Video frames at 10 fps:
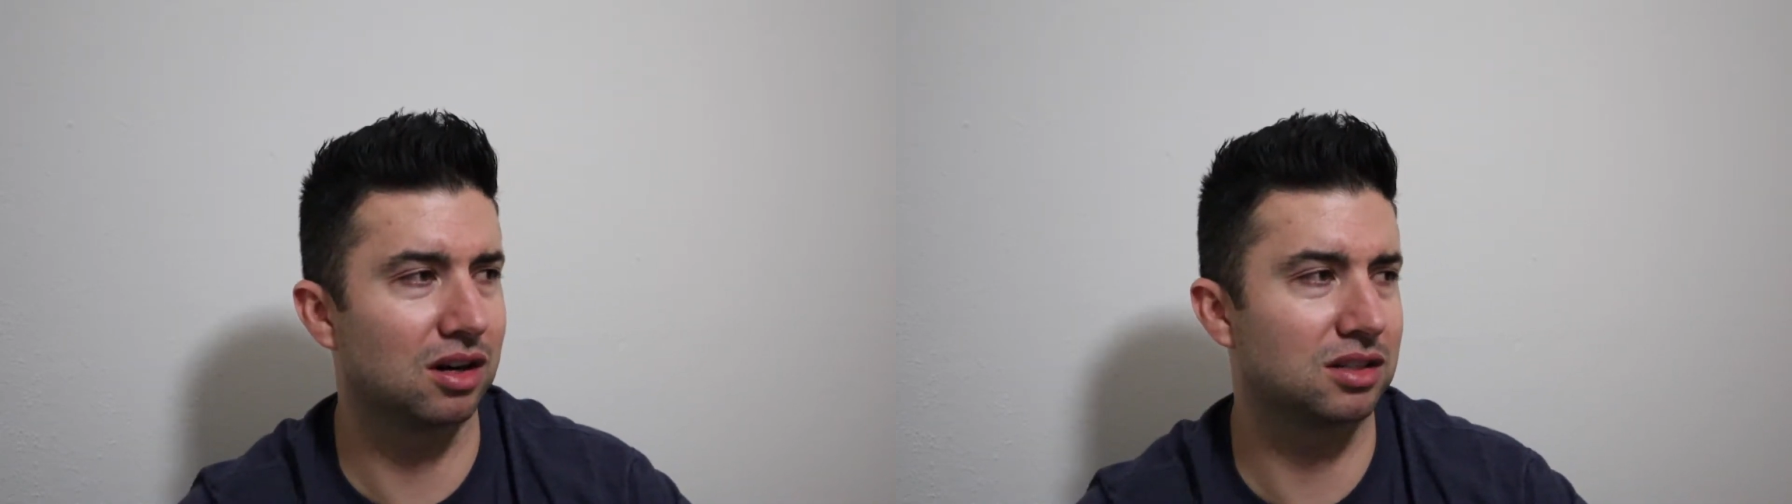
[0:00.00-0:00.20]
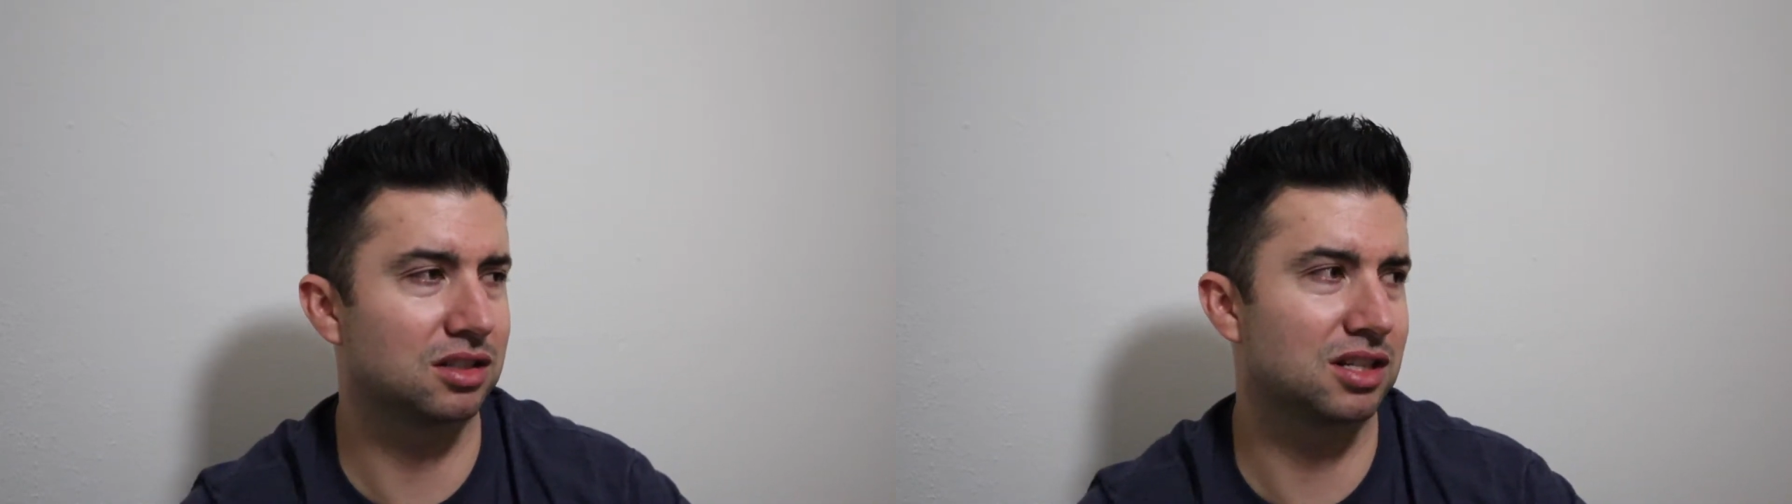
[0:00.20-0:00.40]

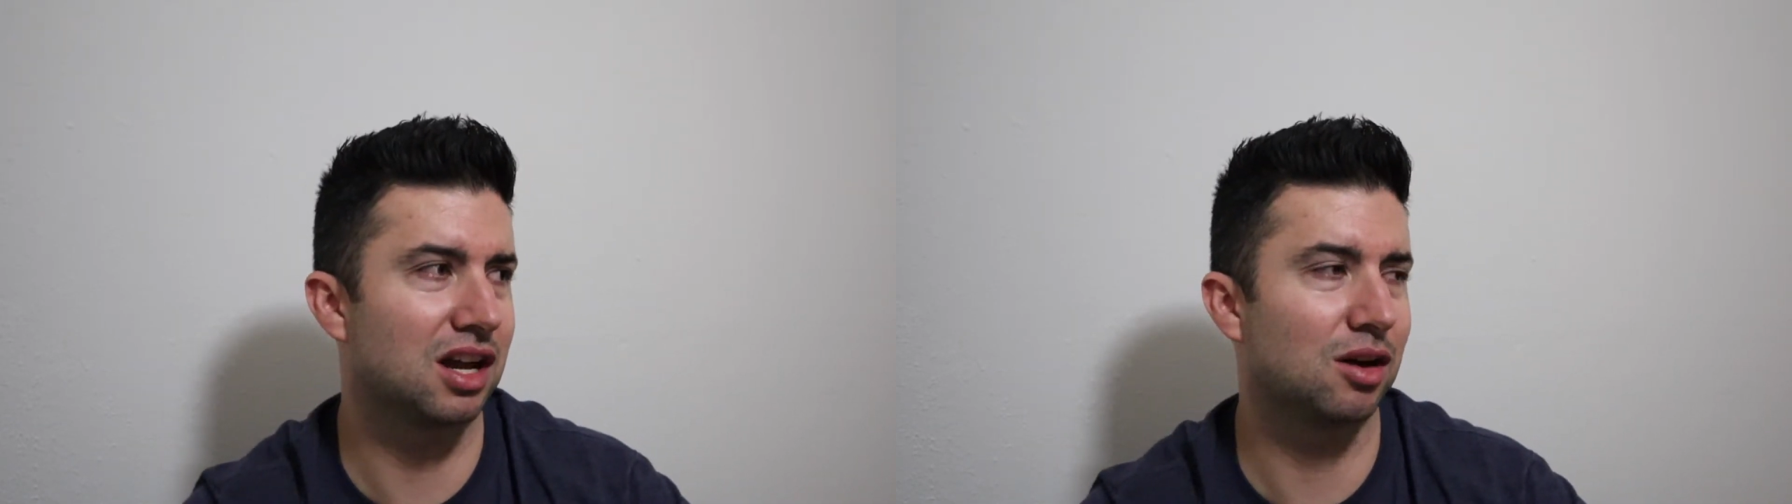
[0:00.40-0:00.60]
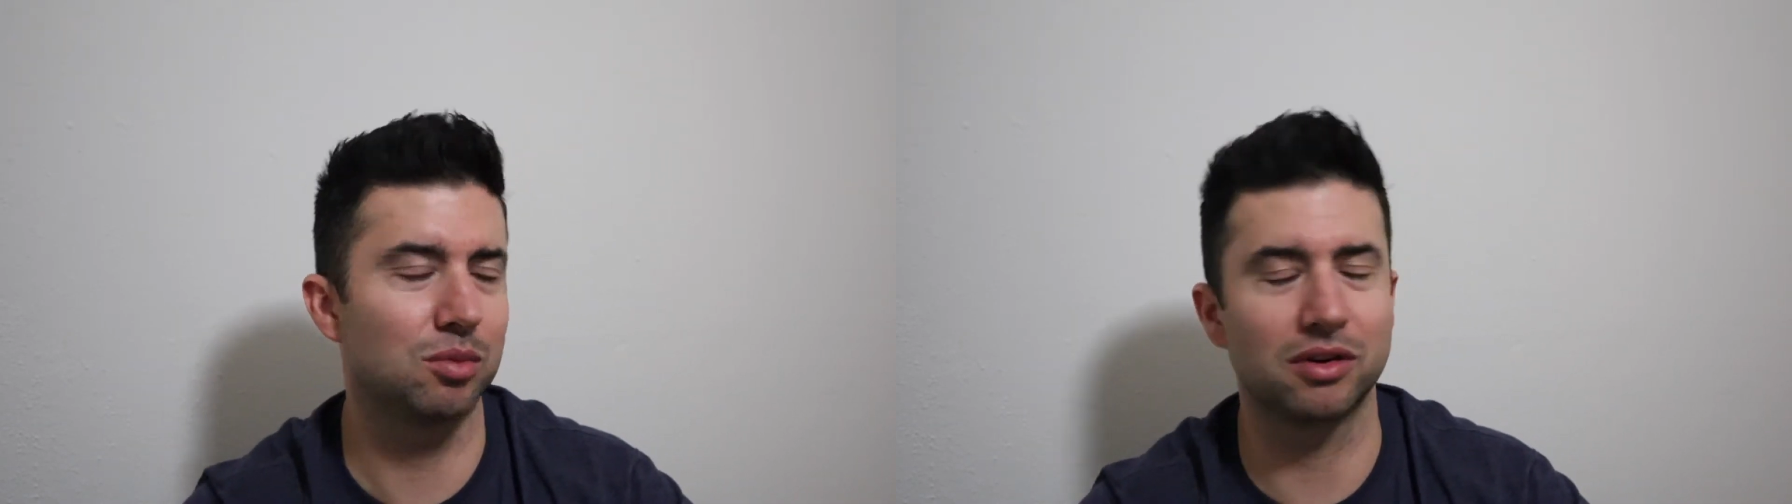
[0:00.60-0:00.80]
And I says,
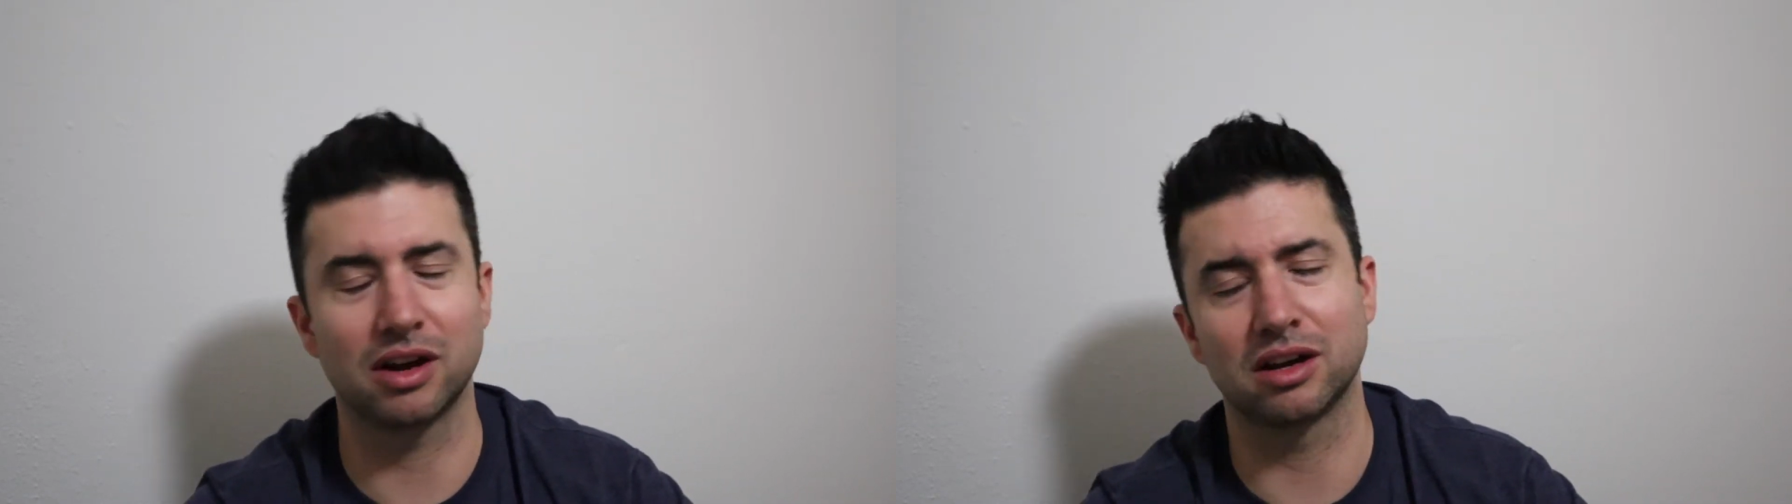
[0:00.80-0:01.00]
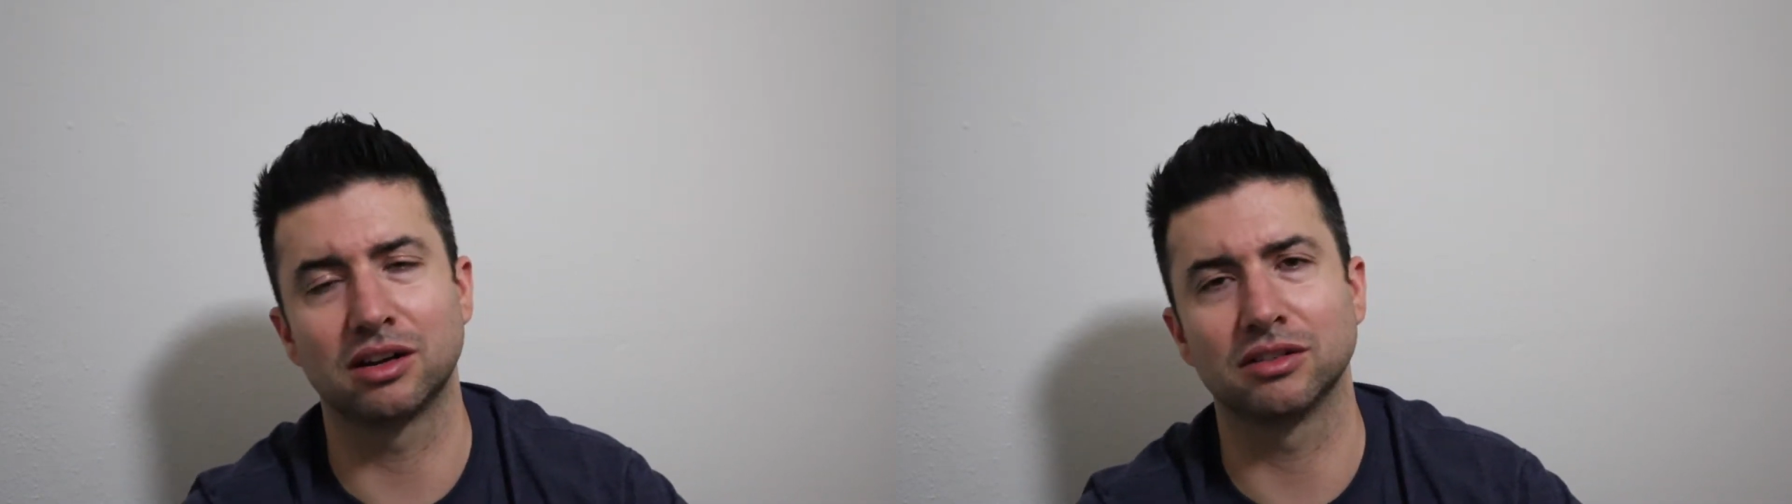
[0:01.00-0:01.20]
"Yeah, I'll be
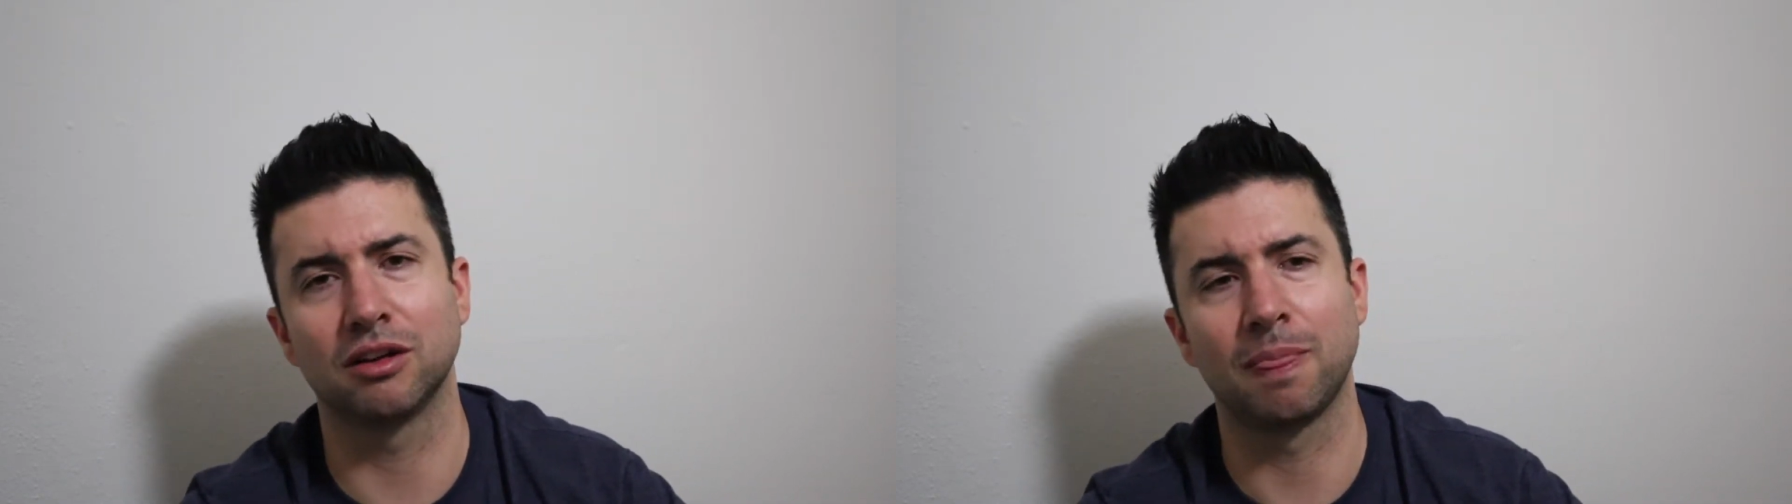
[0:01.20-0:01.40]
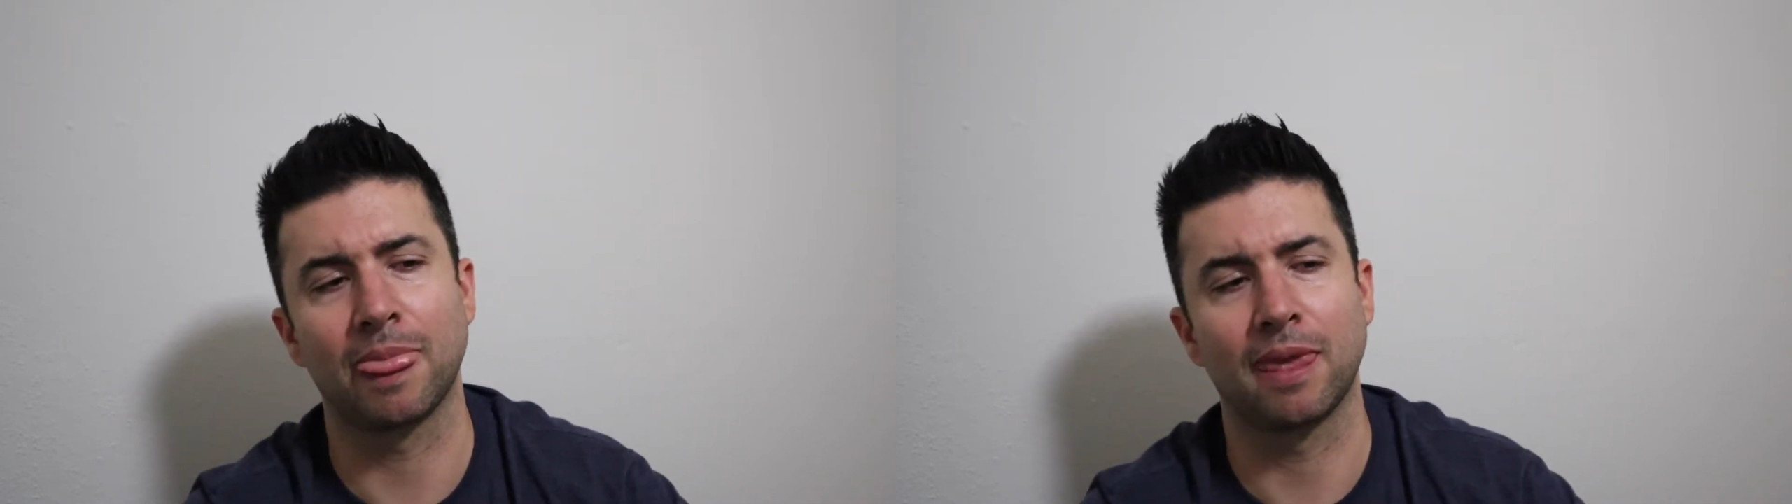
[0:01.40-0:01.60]
right over."